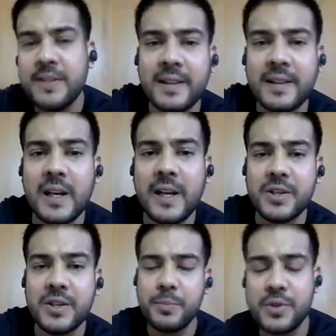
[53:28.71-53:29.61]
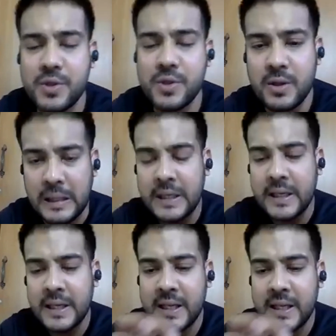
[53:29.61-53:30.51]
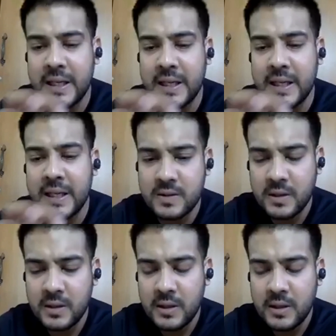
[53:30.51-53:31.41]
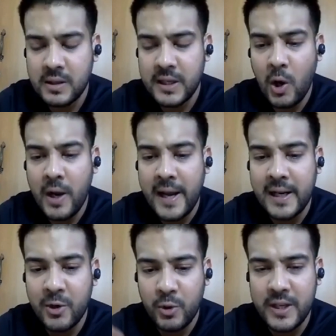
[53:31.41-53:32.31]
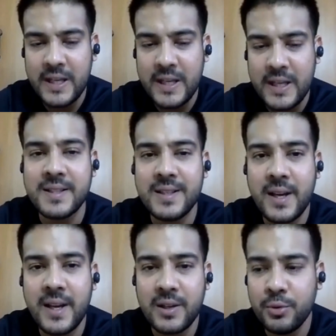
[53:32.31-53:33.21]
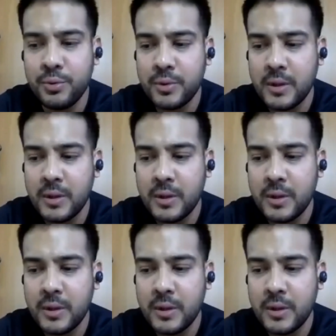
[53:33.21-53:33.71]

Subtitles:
If he's at the leadership position, it's in all likelihood he has the IQ.